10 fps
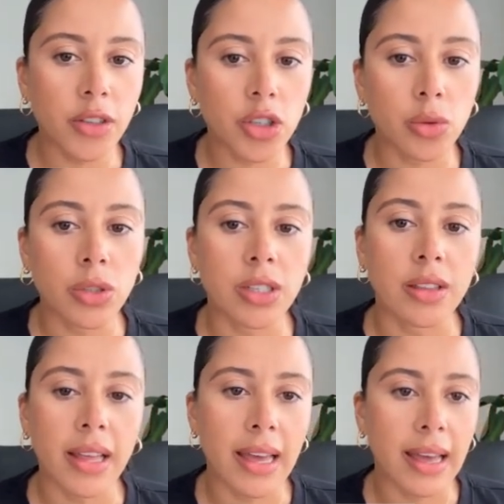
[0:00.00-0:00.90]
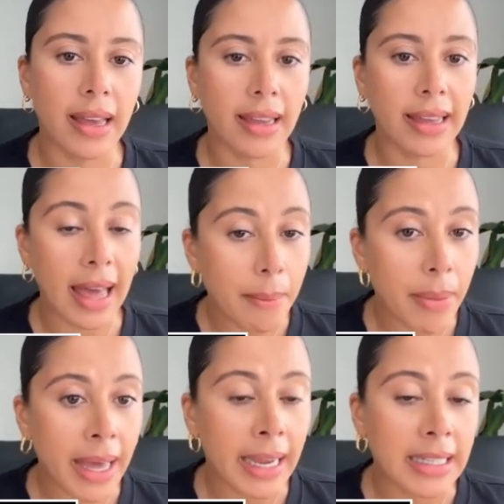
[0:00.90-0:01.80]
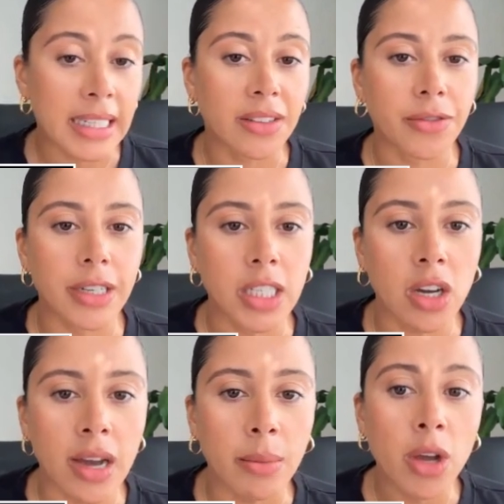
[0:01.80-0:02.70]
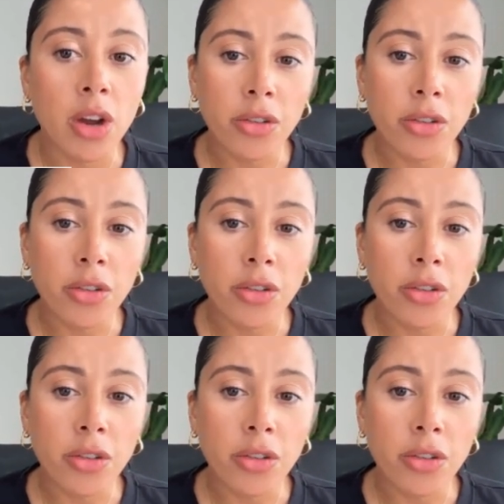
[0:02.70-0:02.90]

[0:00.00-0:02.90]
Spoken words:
shortened their campaign delivery time